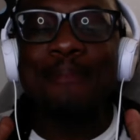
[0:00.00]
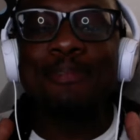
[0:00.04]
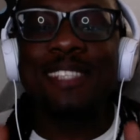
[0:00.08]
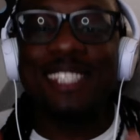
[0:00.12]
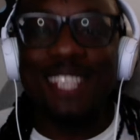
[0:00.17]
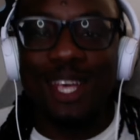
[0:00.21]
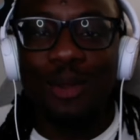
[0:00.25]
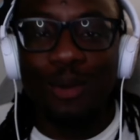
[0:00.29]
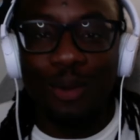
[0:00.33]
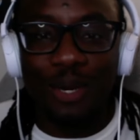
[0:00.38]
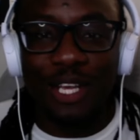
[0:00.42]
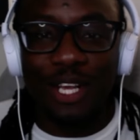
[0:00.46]

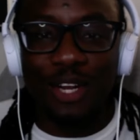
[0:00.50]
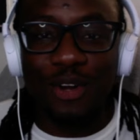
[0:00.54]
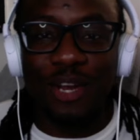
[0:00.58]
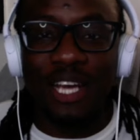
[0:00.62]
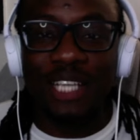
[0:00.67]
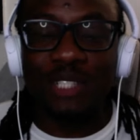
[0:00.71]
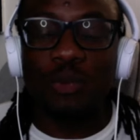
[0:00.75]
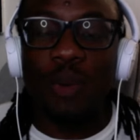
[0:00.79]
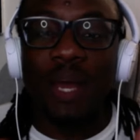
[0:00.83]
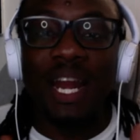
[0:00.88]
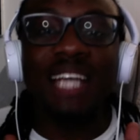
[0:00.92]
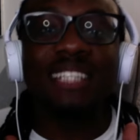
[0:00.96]
absolutely
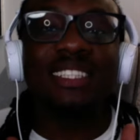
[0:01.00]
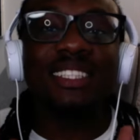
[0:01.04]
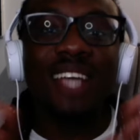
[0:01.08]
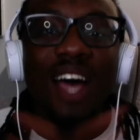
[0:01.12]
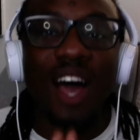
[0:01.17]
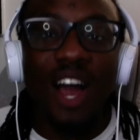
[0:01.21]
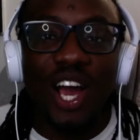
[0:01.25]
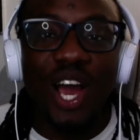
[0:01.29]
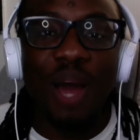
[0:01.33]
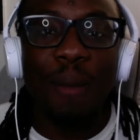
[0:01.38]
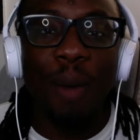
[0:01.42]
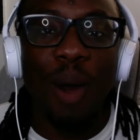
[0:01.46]
great. When I
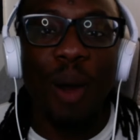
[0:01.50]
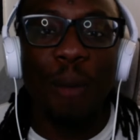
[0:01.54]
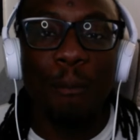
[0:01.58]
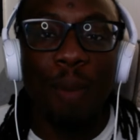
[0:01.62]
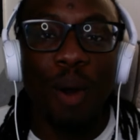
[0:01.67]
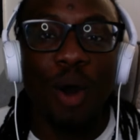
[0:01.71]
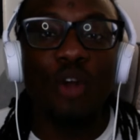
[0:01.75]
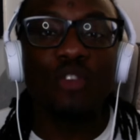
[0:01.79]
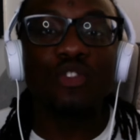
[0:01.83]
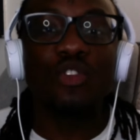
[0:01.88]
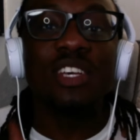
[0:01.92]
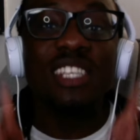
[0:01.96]
talk about
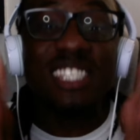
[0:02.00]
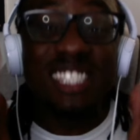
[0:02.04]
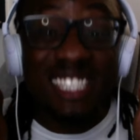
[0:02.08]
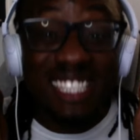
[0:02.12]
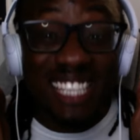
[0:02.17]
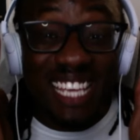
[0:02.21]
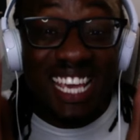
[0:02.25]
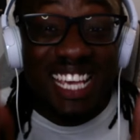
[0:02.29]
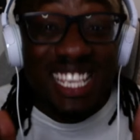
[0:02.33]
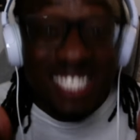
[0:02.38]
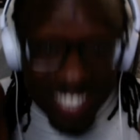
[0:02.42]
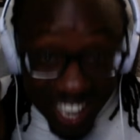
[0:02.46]
boundaries,
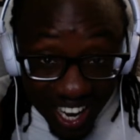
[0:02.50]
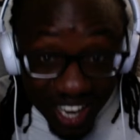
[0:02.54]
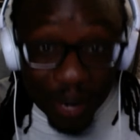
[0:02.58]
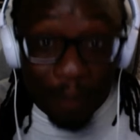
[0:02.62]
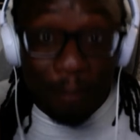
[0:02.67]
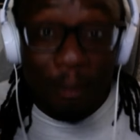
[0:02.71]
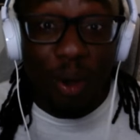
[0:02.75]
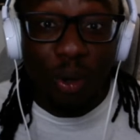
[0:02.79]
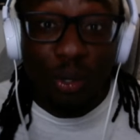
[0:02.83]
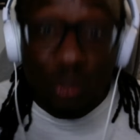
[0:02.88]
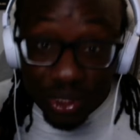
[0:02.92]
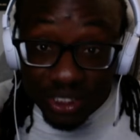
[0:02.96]
these are
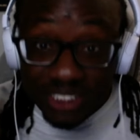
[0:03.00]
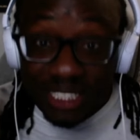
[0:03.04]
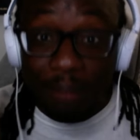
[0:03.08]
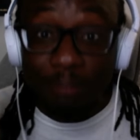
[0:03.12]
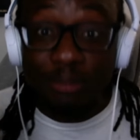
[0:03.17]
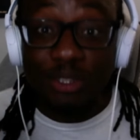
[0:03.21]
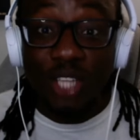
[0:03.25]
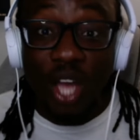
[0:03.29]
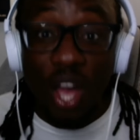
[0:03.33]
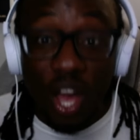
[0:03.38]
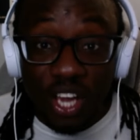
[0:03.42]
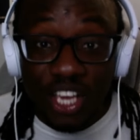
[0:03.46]
the boundaries
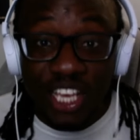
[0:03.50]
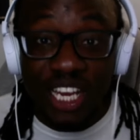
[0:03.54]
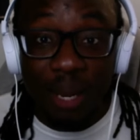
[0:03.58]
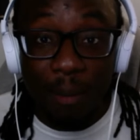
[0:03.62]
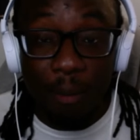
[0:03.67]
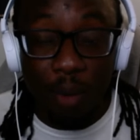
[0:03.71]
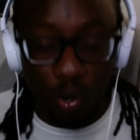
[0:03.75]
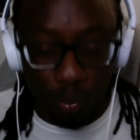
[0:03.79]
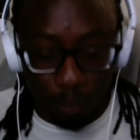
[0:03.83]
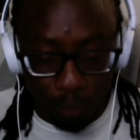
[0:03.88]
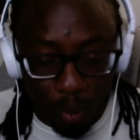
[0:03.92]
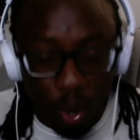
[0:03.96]
I'm talking
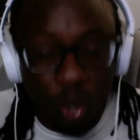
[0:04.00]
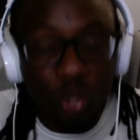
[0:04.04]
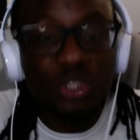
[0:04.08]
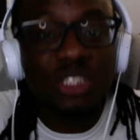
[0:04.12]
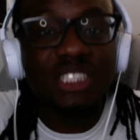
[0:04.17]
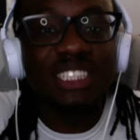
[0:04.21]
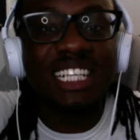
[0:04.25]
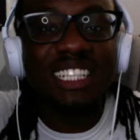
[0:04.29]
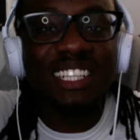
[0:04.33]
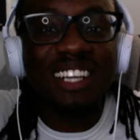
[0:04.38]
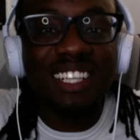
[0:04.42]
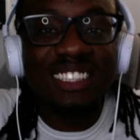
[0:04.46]
about.
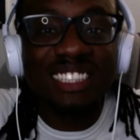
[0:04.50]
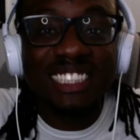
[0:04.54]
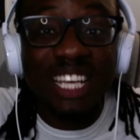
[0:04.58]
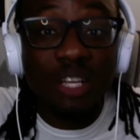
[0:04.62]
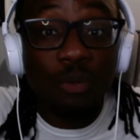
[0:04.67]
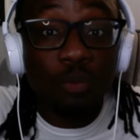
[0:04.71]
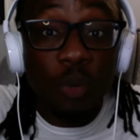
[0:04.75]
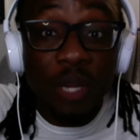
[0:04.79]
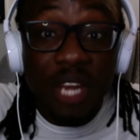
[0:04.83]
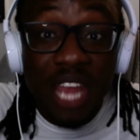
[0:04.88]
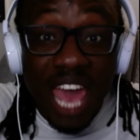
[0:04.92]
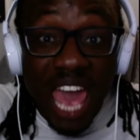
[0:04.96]
Boundaries that are
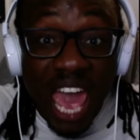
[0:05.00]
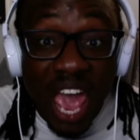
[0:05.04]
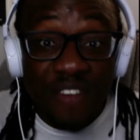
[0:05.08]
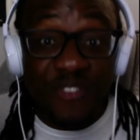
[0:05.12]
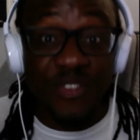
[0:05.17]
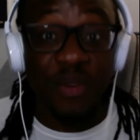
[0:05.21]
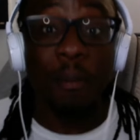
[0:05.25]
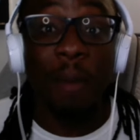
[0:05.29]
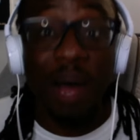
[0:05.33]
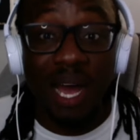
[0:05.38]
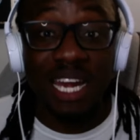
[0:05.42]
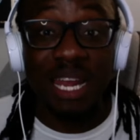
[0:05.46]
set with
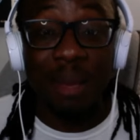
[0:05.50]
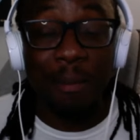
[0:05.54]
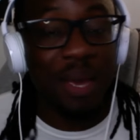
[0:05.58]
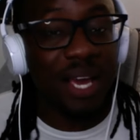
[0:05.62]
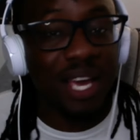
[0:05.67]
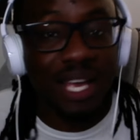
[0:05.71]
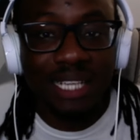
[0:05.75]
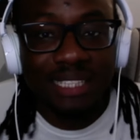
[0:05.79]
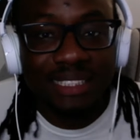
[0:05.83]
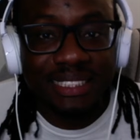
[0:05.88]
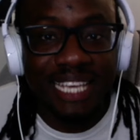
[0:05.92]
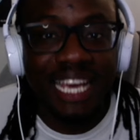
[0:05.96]
everybody.
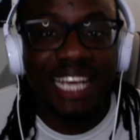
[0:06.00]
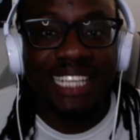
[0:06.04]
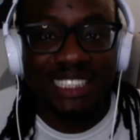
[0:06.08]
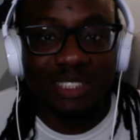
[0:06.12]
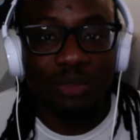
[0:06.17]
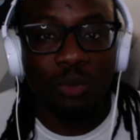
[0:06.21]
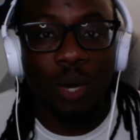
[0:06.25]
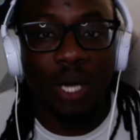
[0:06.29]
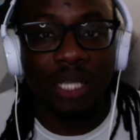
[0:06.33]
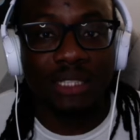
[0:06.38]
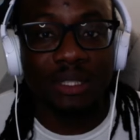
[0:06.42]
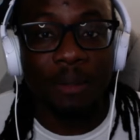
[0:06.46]
Because
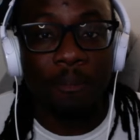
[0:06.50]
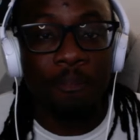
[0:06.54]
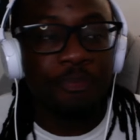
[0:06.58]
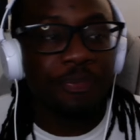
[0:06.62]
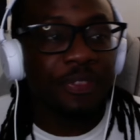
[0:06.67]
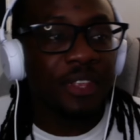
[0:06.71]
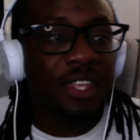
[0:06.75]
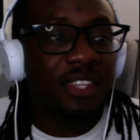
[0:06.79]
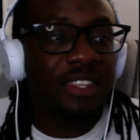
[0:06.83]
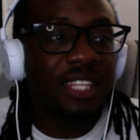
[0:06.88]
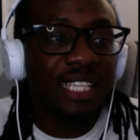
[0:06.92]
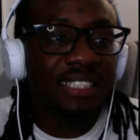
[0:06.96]
guess what?
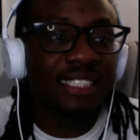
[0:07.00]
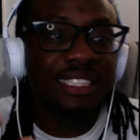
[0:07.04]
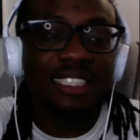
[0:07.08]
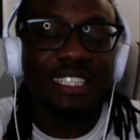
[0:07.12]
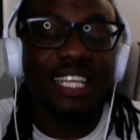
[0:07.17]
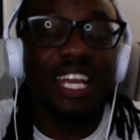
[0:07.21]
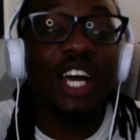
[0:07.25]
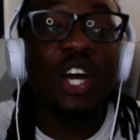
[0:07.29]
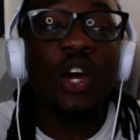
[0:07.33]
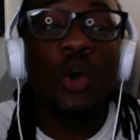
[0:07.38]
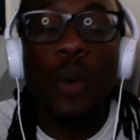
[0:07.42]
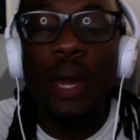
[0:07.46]
This is
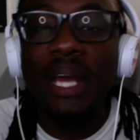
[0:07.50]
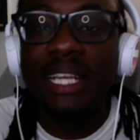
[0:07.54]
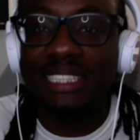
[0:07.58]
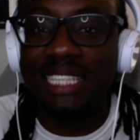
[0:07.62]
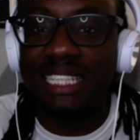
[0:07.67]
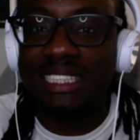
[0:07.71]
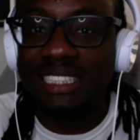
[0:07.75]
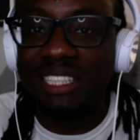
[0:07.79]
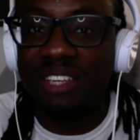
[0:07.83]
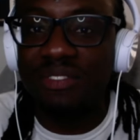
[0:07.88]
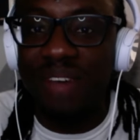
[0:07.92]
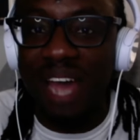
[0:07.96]
an
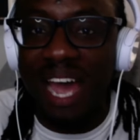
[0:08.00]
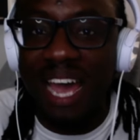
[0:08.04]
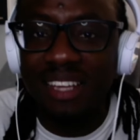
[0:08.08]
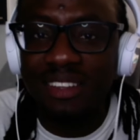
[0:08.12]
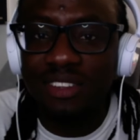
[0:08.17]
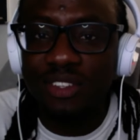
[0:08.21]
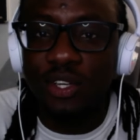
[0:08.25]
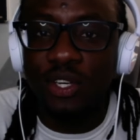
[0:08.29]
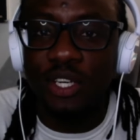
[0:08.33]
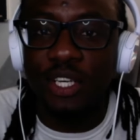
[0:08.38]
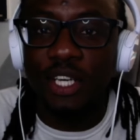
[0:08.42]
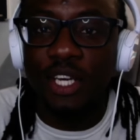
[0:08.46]
acquaintance of
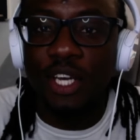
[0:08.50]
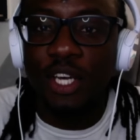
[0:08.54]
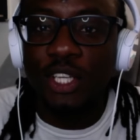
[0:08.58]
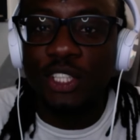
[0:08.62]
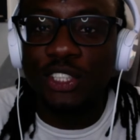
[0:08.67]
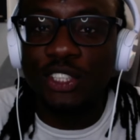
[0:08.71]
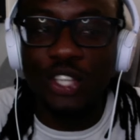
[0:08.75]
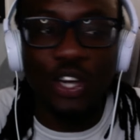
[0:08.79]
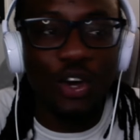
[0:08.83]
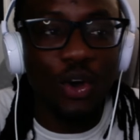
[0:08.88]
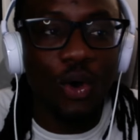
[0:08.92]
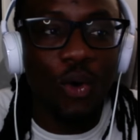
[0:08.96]
Anthony.
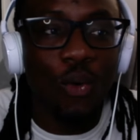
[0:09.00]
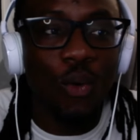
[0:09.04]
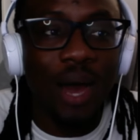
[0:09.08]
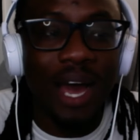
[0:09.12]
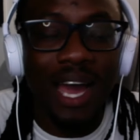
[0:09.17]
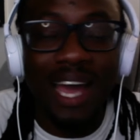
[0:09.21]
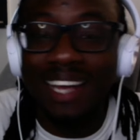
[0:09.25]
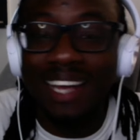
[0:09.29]
So